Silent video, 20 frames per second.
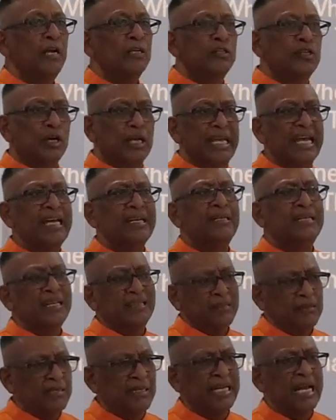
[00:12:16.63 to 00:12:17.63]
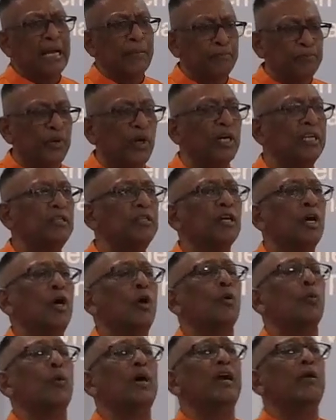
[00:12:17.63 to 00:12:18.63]
to get it to that point
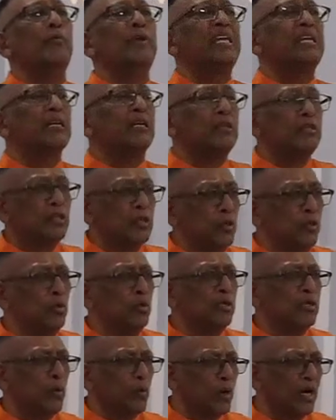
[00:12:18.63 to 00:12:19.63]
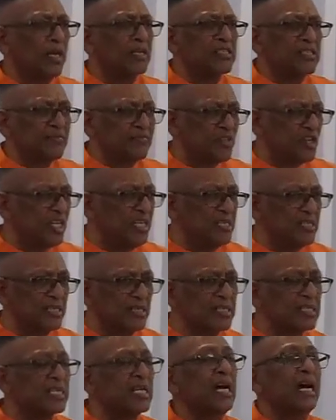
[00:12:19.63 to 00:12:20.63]
where we can do the works of
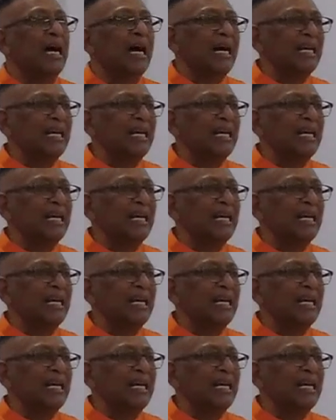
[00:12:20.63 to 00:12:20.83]
Jesus